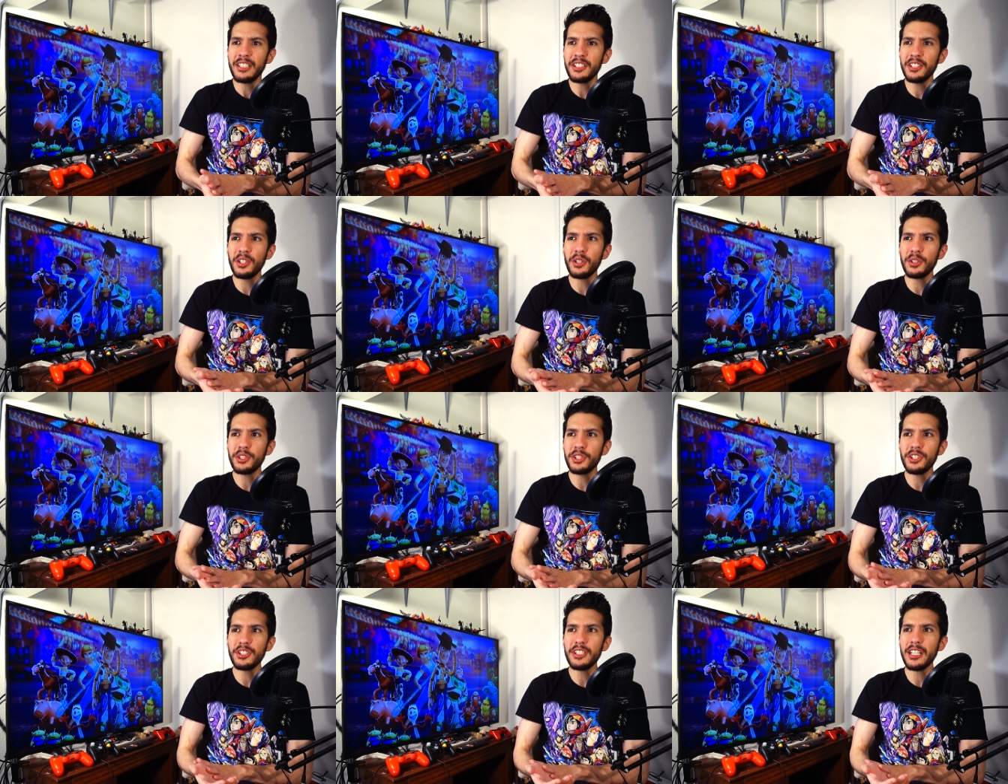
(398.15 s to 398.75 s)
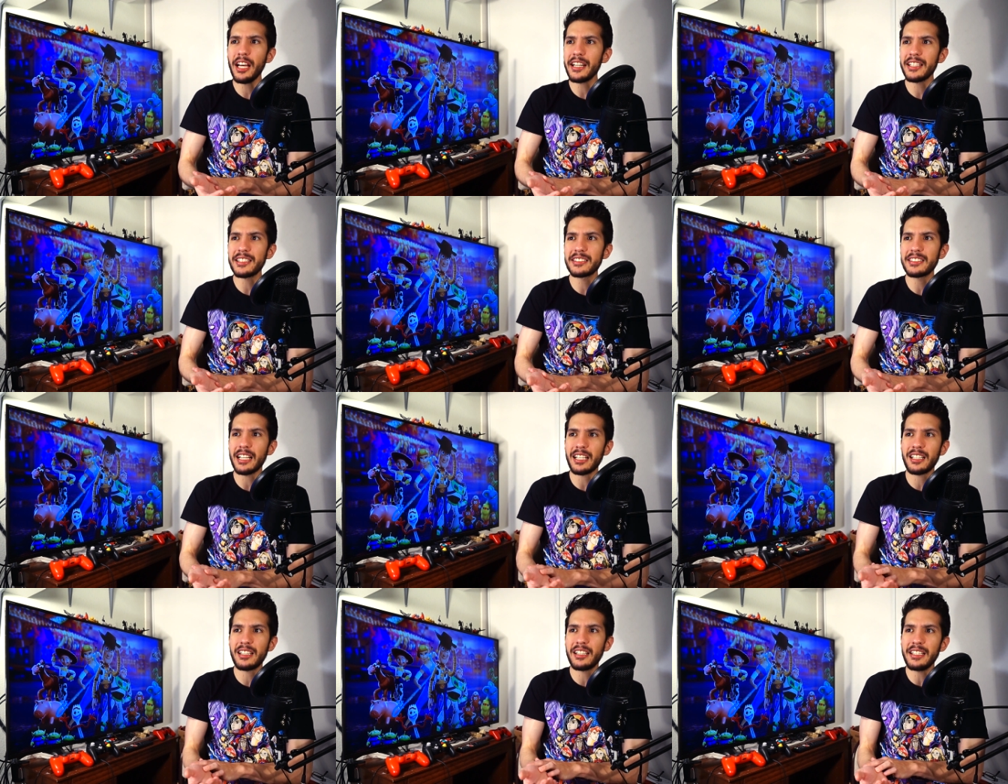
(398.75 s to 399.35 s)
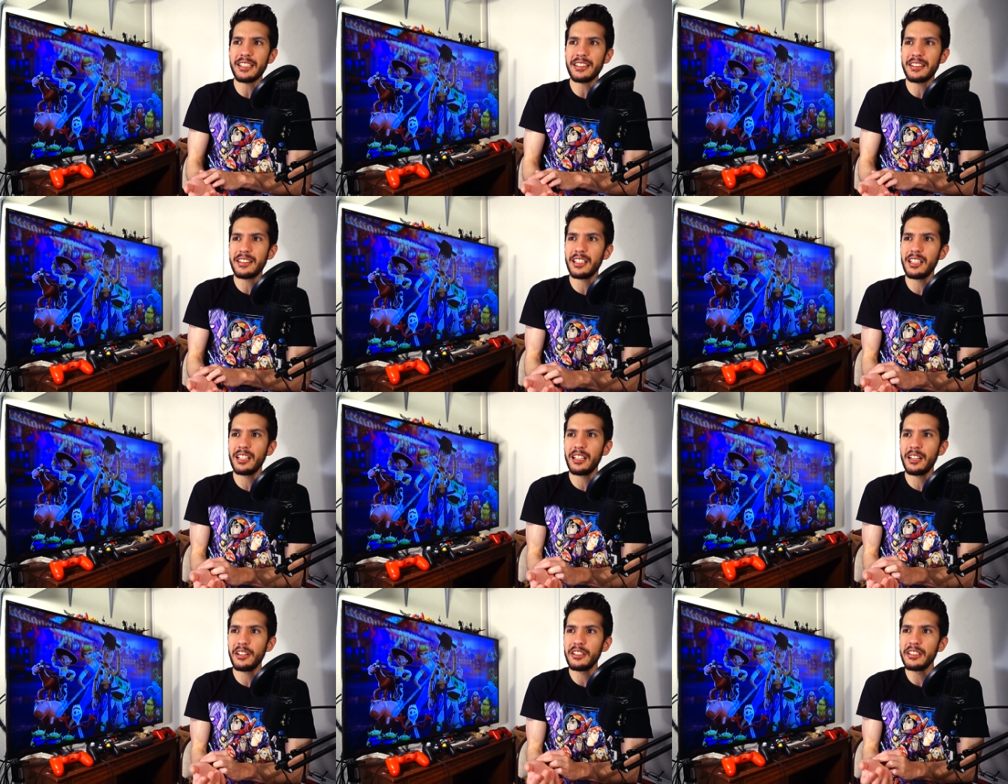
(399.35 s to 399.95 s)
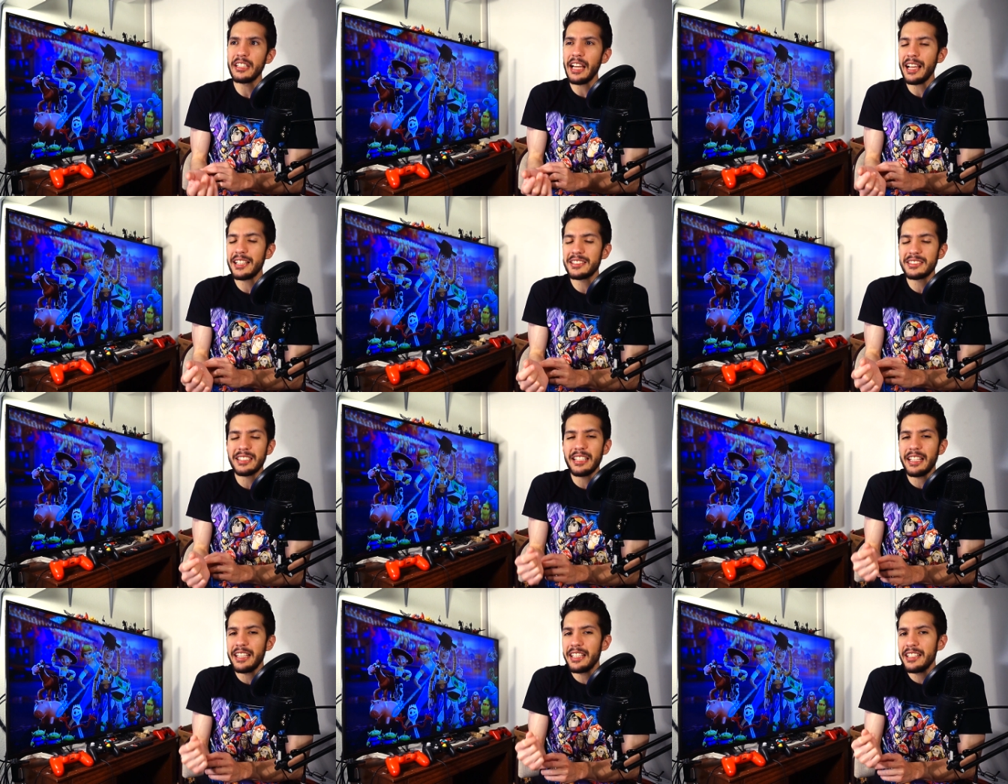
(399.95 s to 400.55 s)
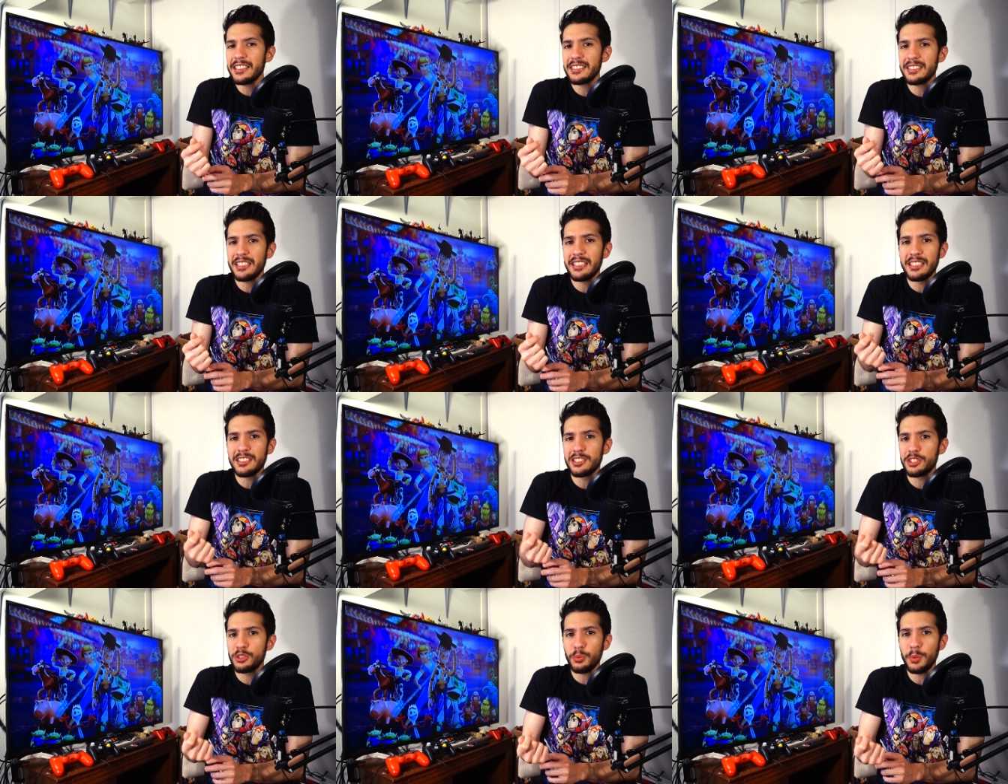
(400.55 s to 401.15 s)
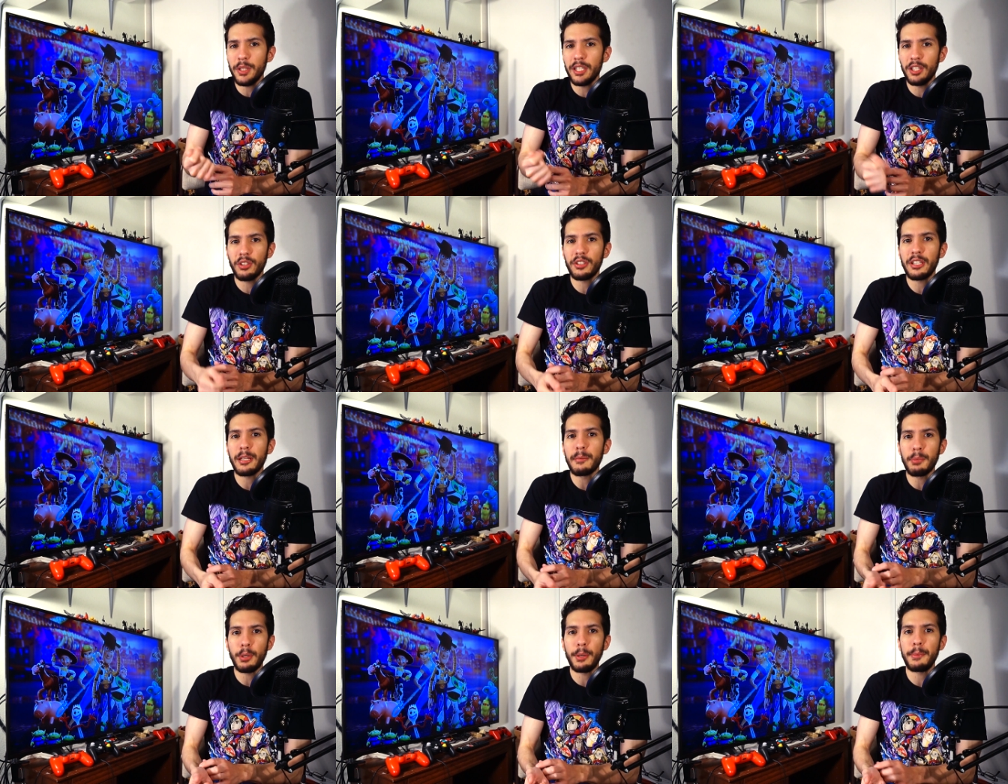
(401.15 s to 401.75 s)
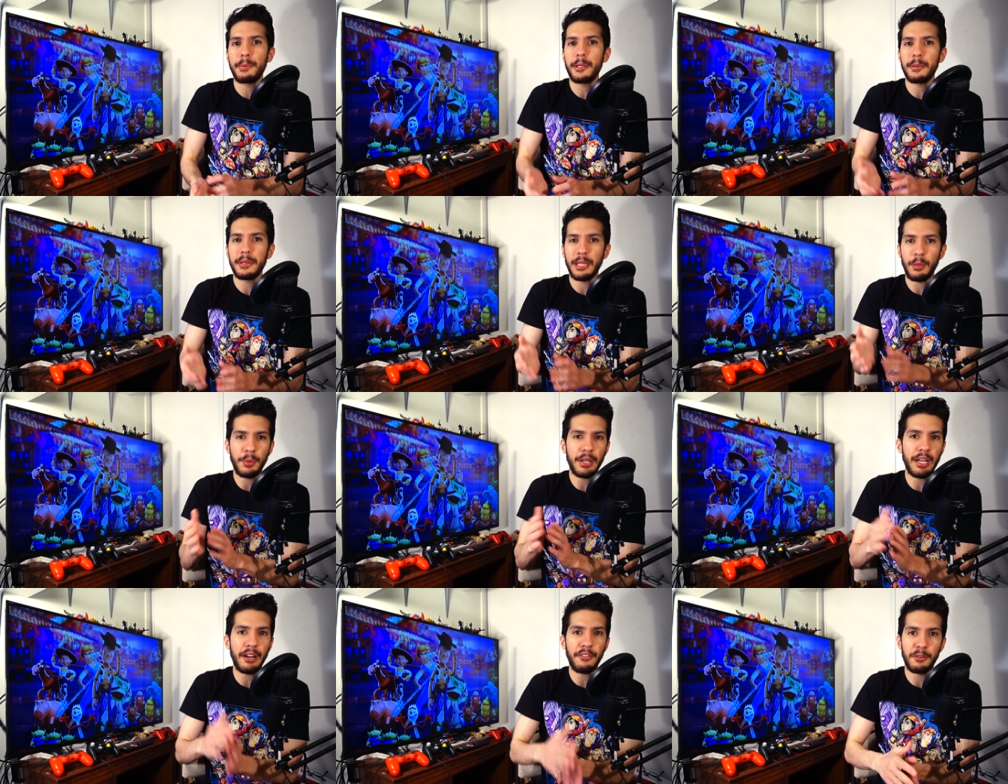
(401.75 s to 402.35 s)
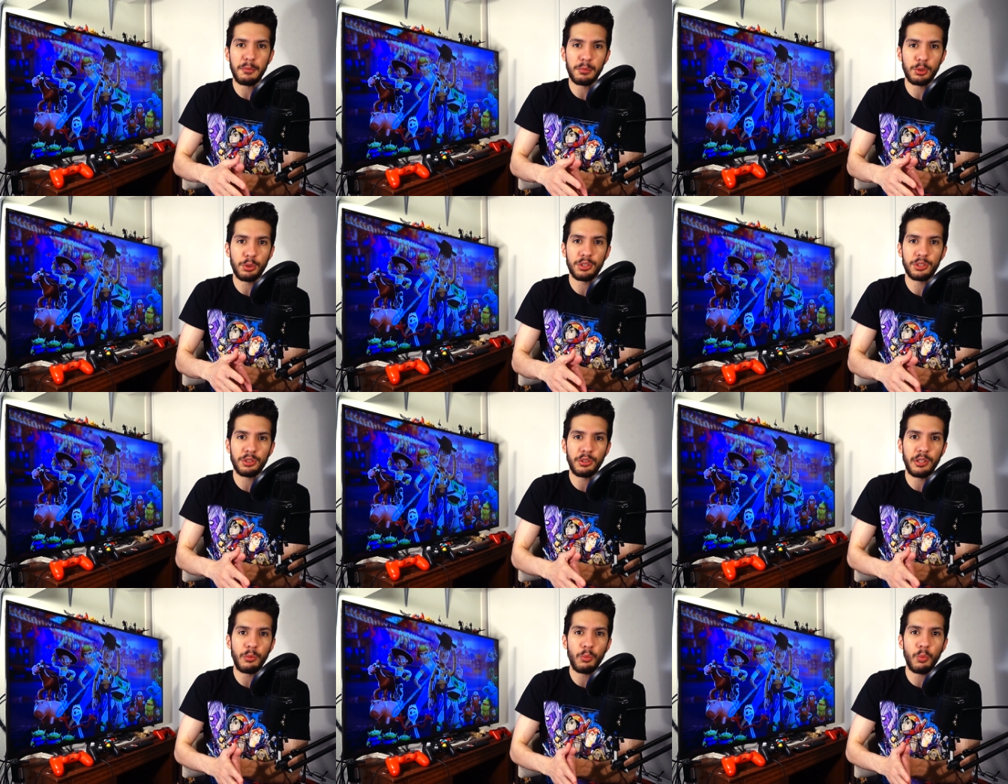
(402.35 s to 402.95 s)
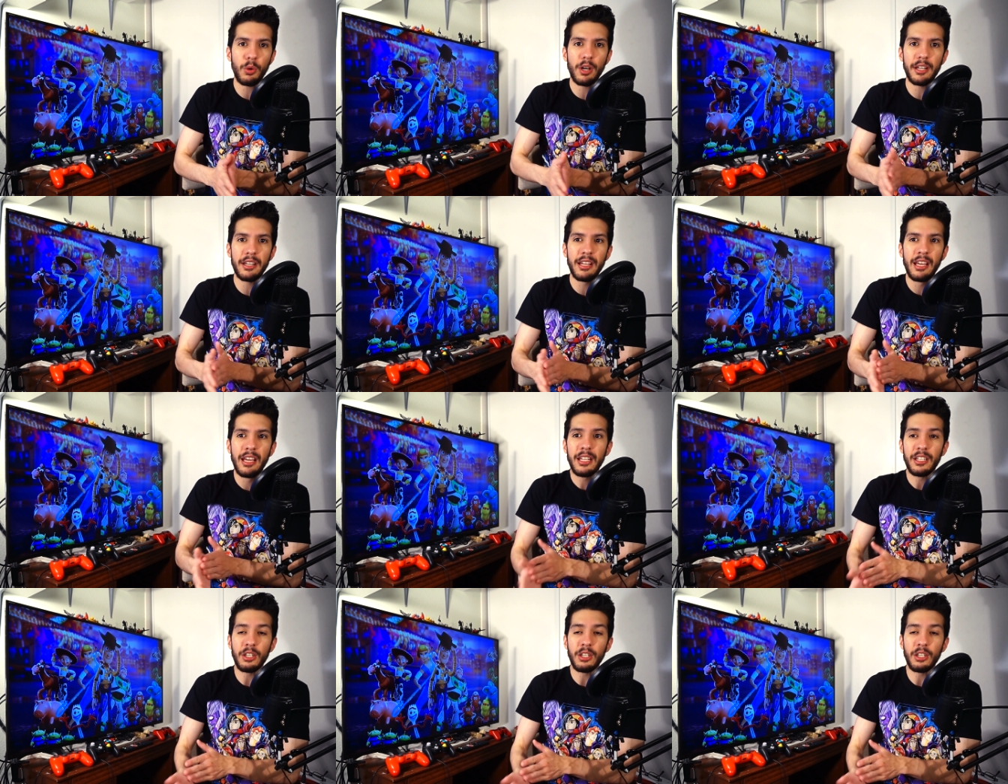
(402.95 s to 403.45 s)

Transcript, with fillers: you know, you're not exactly the nice and innocent and sweet-looking Bo Peep that we got from Toy Story one,